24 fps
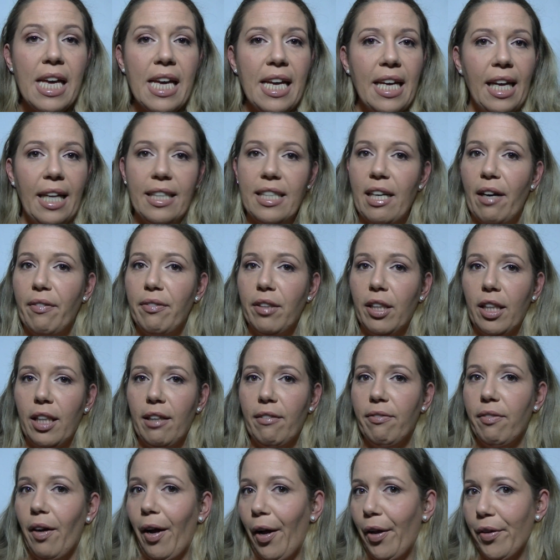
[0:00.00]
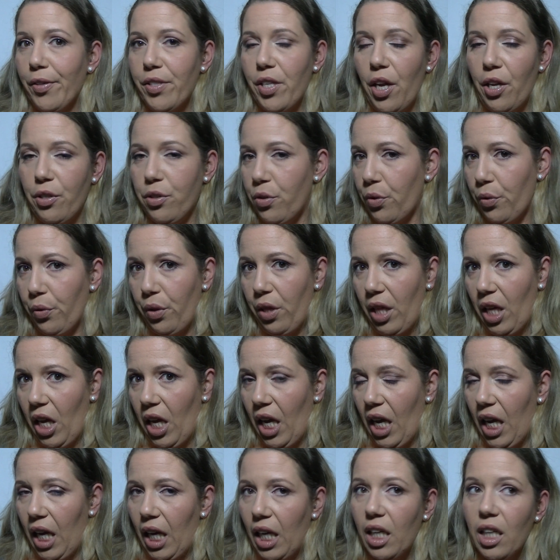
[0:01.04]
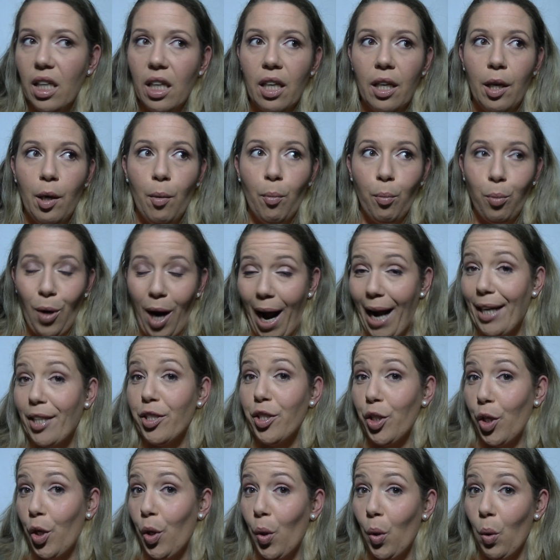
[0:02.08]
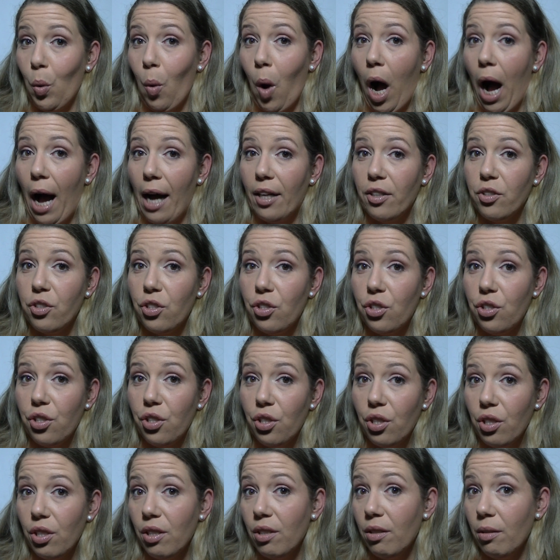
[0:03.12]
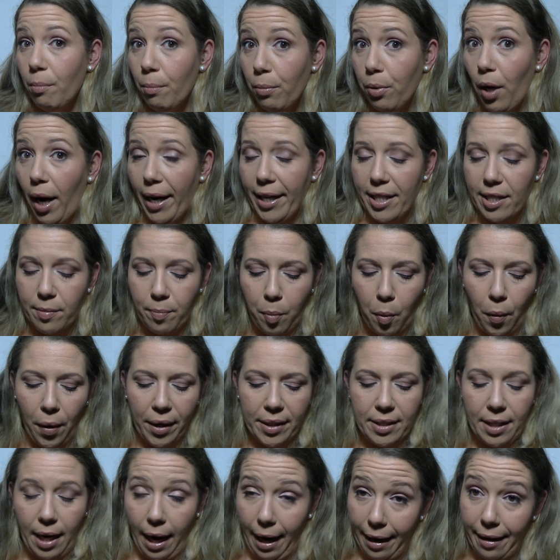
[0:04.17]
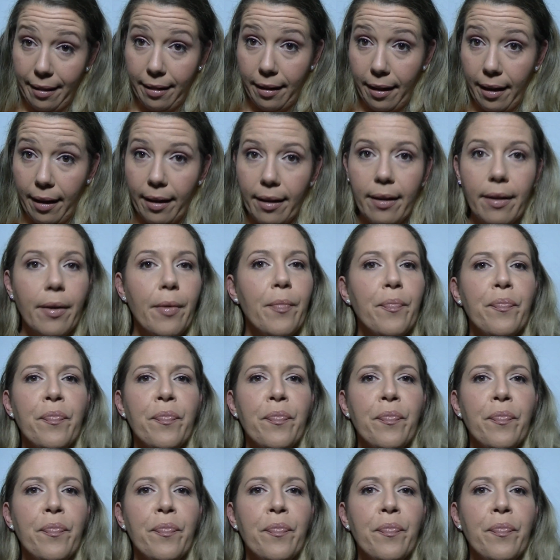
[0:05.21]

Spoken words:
It definitely falls under the practical watch price point, I think.